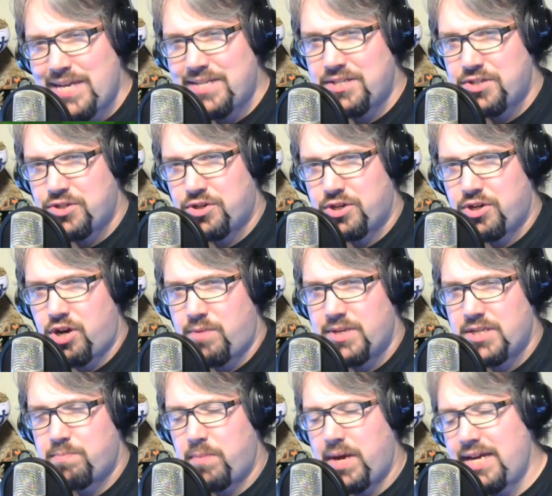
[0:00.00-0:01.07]
Basic
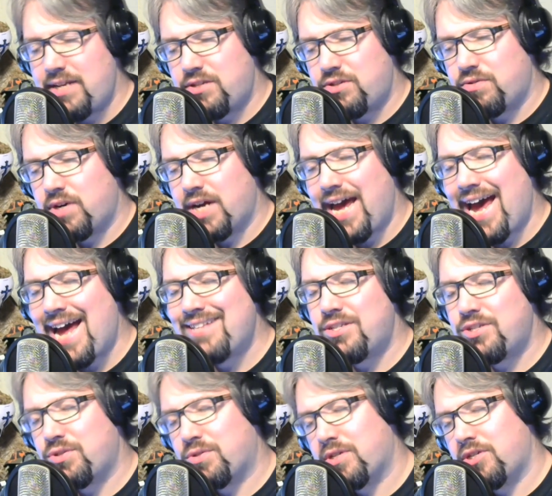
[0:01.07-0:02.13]
Sorganomics, Mike Sorg at
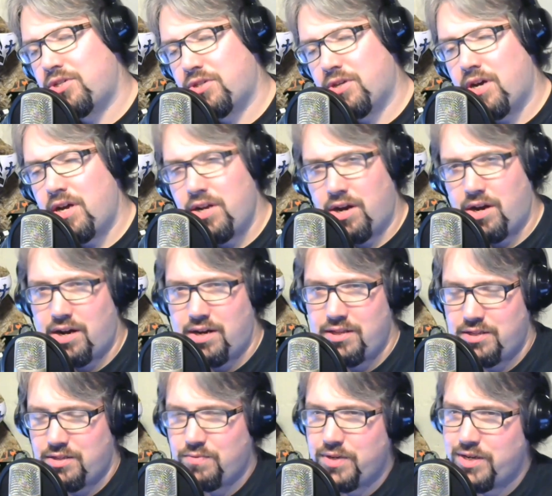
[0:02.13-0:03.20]
Sorgatron
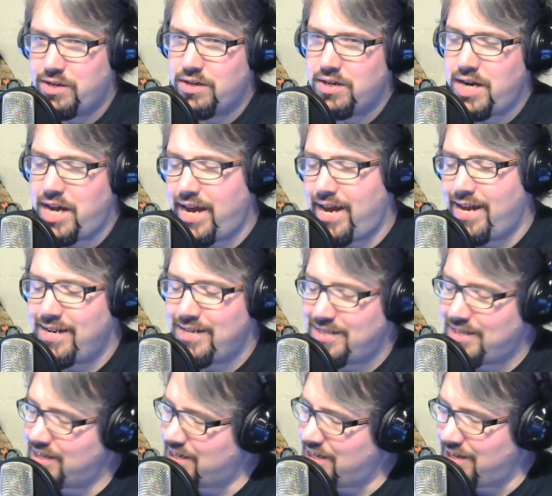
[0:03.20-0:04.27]
on the Twitter.
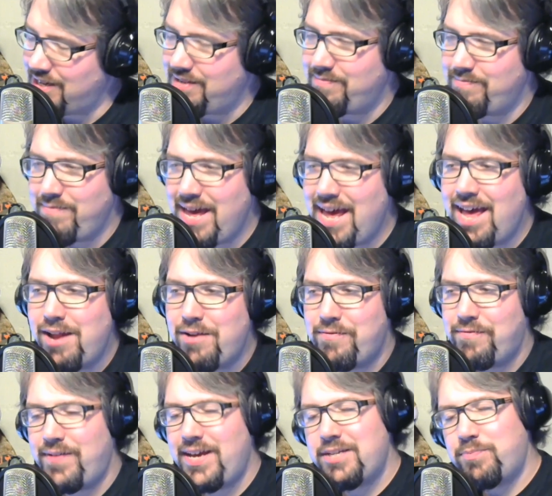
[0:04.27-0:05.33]
And uh,
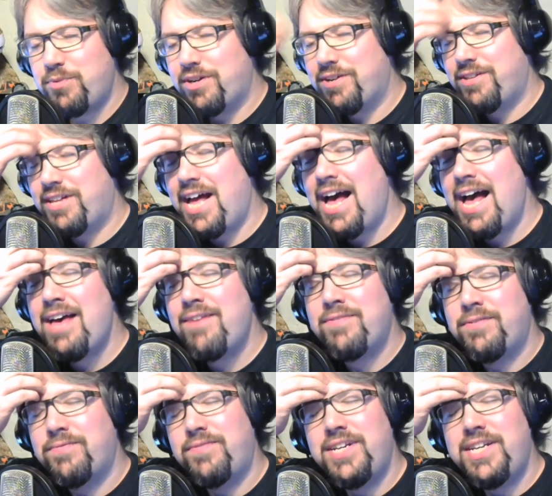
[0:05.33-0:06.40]
man, Facebook
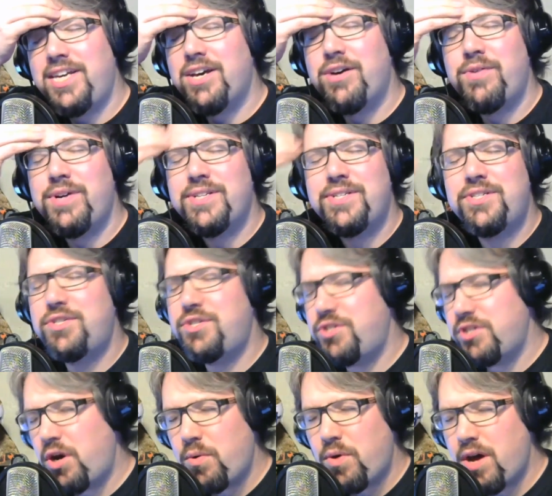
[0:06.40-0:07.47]
Live and video is
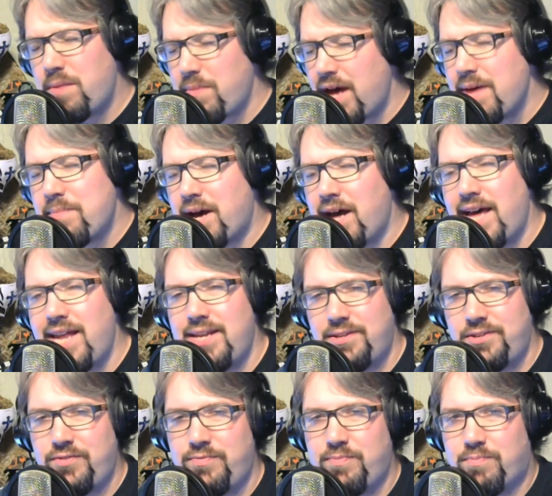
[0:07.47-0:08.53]
so on my mind,
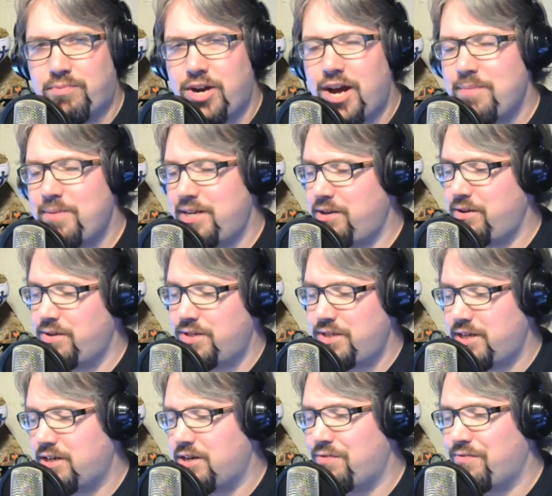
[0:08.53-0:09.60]
as you've probably
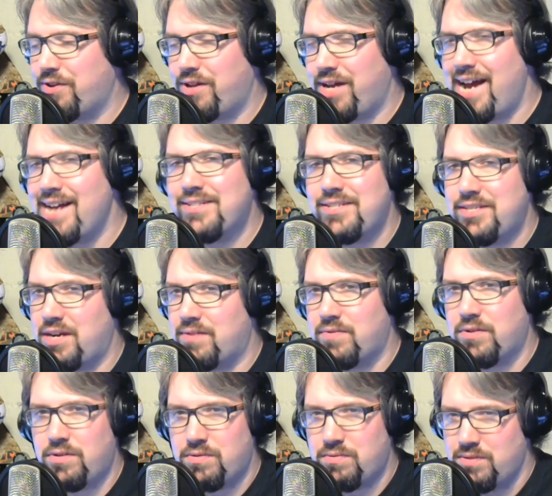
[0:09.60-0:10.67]
noticed here over the last
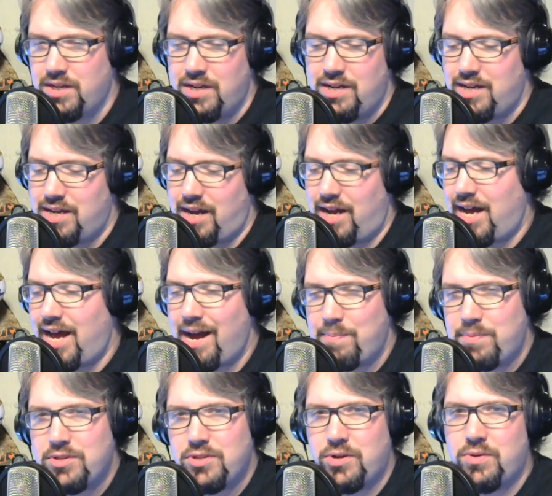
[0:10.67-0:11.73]
several uh,
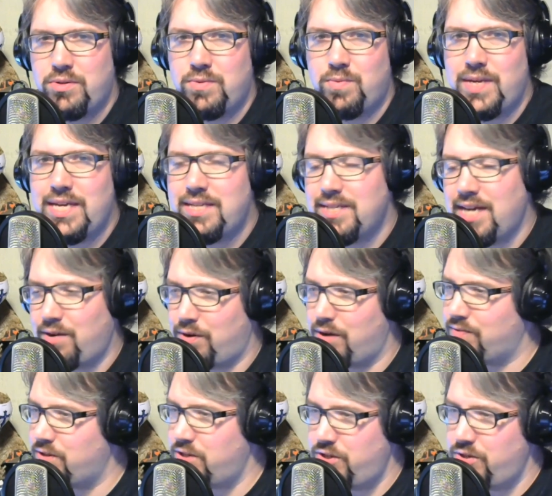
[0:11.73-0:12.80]
episodes, weeks,
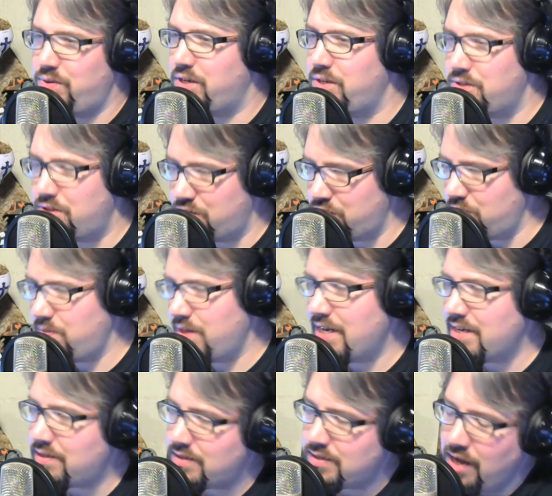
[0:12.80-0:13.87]
however you consume
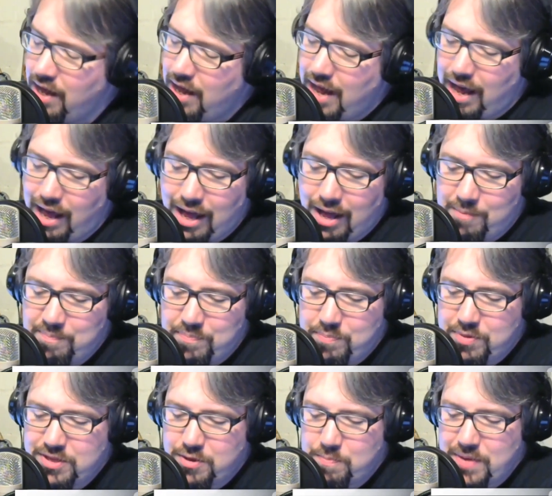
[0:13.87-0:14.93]
this.
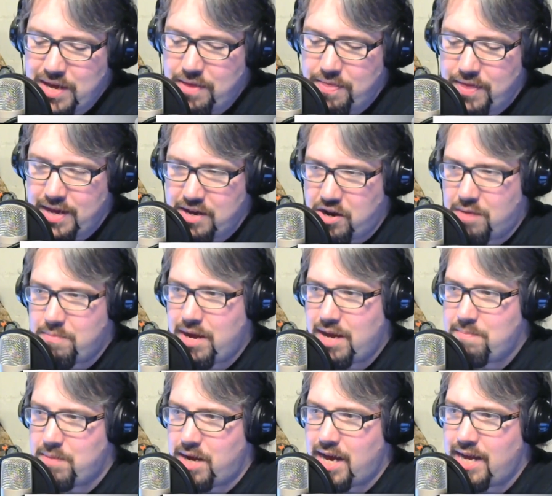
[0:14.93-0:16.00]
Um, but the big thing on
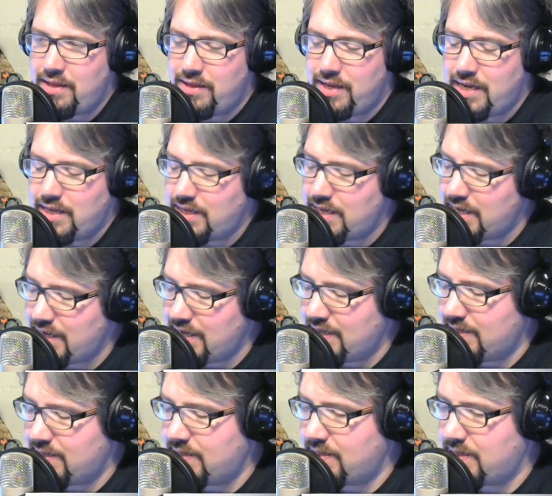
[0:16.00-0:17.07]
my mind lately
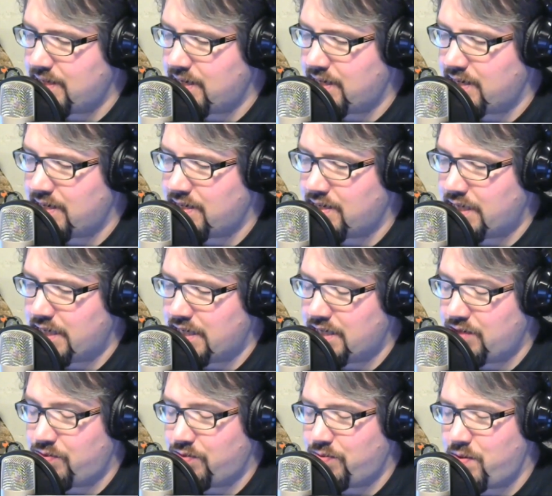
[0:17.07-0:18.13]
is uh,
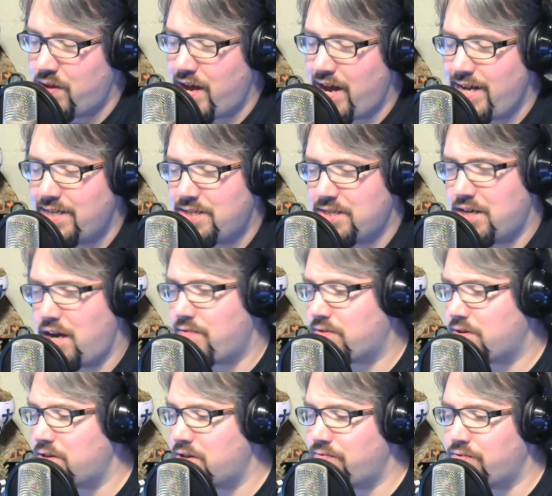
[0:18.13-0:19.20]
I
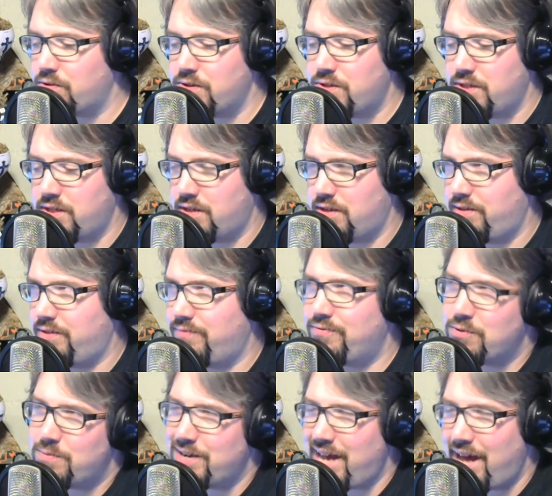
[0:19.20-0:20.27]
discovered, of course, the the
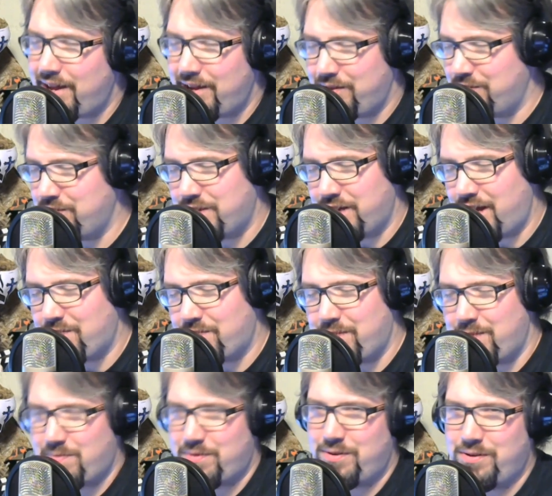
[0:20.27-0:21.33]
former Cali Lewis. I can't
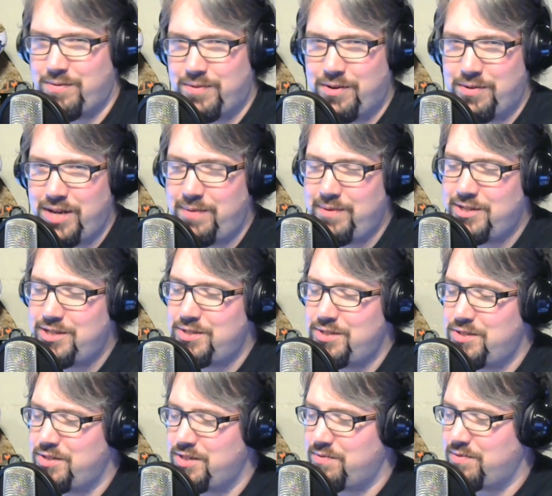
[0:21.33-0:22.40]
remember her real name that
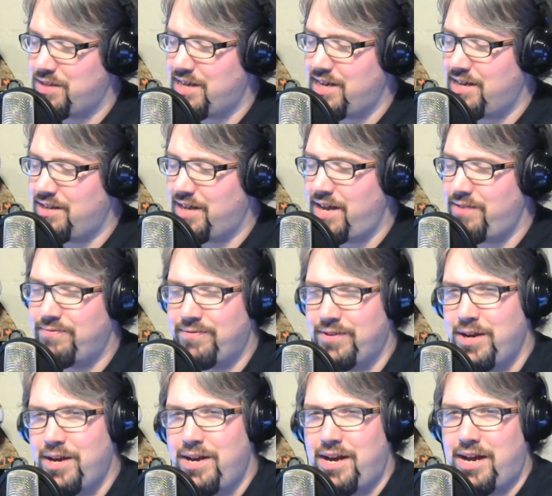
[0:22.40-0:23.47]
she's using with Geek Life
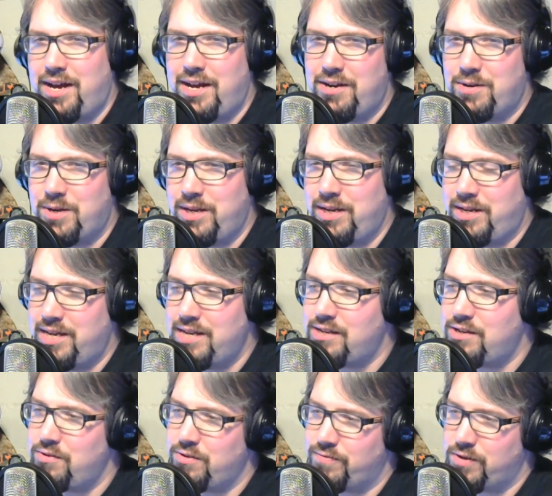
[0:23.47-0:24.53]
uh, or
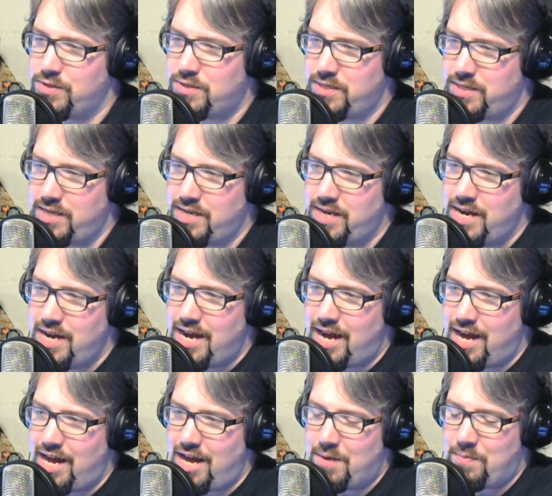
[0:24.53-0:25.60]
Geek University.
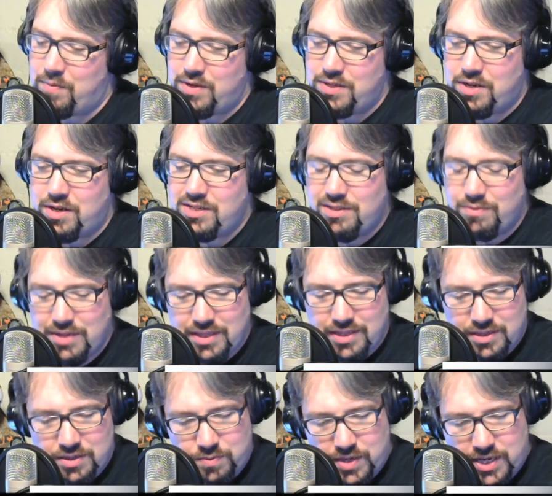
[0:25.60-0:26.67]
Um, was on
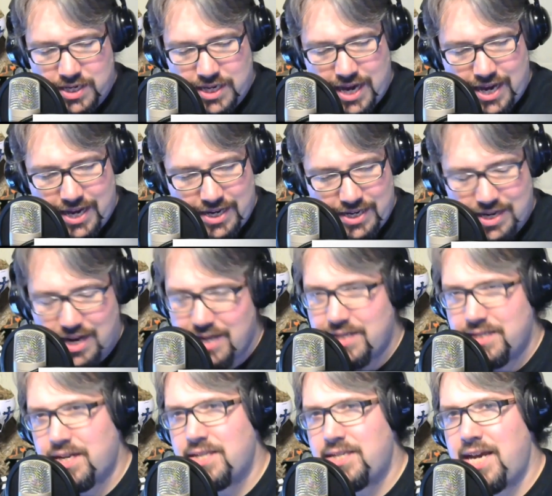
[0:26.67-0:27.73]
Twit this week and uh,
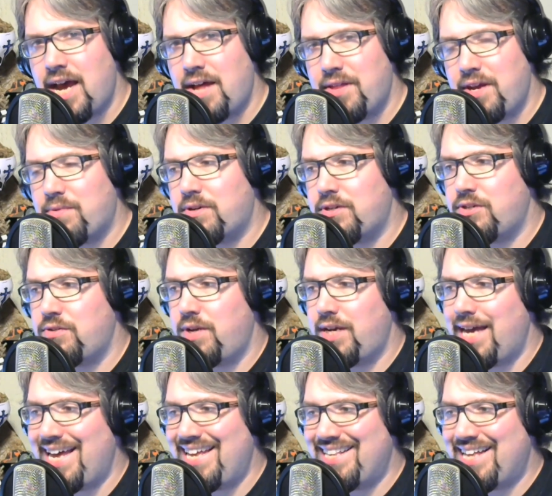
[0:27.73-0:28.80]
discussing how they were
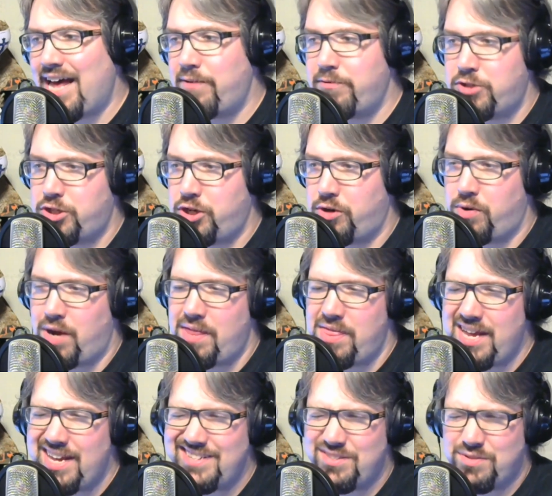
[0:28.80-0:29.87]
doing a live show. I
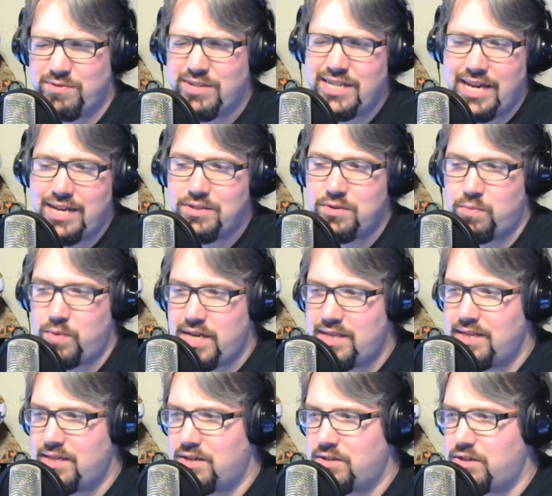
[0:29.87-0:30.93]
think it's three days a
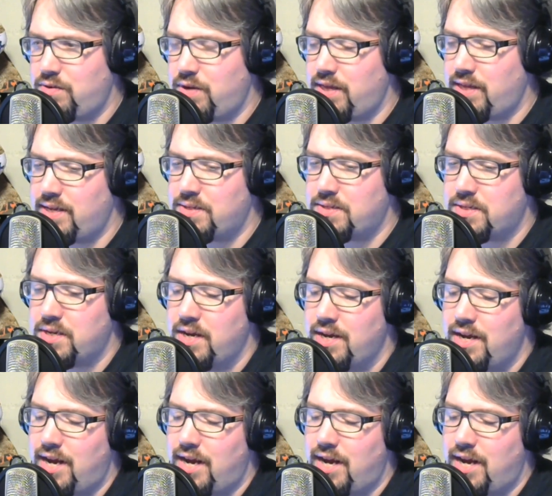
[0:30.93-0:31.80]
week that they're doing this.